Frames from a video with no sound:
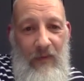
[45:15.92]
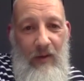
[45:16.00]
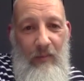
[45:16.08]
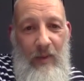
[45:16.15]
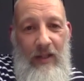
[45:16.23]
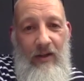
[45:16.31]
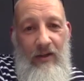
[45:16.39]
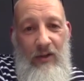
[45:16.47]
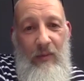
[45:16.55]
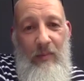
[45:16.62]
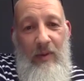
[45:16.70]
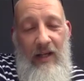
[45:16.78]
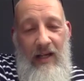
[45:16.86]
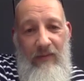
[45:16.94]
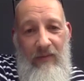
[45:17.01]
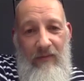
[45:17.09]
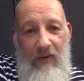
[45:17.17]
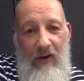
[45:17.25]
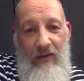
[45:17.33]
because you believe in
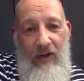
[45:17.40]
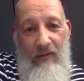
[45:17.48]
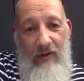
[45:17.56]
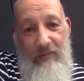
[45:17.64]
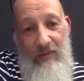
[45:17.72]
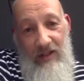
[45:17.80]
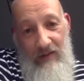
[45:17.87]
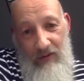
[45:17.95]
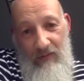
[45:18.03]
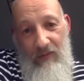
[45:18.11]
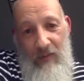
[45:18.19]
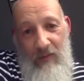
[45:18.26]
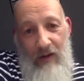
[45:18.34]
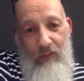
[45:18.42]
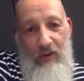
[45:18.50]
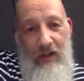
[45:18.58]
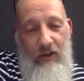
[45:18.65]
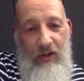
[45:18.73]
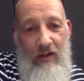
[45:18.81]
Father Christmas if you're from that
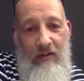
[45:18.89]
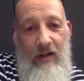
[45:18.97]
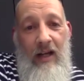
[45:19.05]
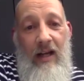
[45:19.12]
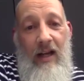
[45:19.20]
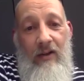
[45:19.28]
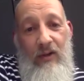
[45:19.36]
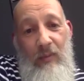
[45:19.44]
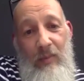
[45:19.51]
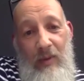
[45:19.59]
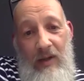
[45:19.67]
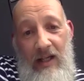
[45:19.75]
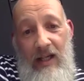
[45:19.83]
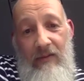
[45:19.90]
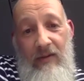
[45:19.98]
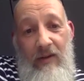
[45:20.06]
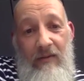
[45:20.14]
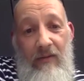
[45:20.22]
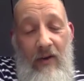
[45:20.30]
tradition, and you believe in
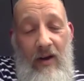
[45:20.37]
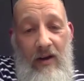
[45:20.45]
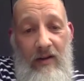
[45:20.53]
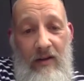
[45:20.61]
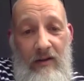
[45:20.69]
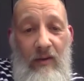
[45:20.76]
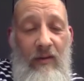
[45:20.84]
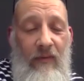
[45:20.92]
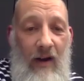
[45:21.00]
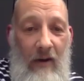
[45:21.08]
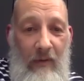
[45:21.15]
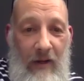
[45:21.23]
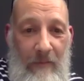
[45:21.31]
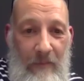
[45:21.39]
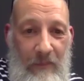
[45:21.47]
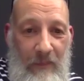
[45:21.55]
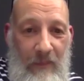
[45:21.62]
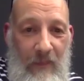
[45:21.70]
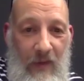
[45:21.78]
the fa- and the Tooth Fairy,
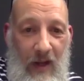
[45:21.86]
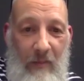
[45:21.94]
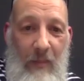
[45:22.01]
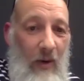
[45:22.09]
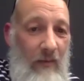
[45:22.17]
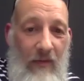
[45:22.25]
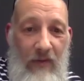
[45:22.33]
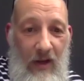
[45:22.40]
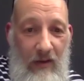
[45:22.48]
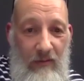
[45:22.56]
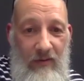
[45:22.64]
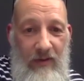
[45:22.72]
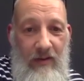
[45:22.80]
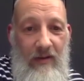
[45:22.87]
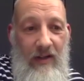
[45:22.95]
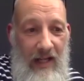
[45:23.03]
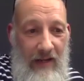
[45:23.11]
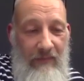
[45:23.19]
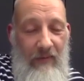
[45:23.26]
and both of those
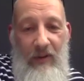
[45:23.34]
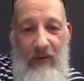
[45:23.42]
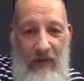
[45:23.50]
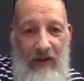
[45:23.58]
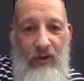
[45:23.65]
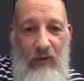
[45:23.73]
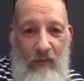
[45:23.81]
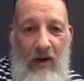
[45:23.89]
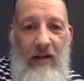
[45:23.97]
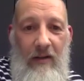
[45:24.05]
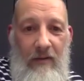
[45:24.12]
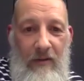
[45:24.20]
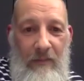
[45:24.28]
live on Adventure Island.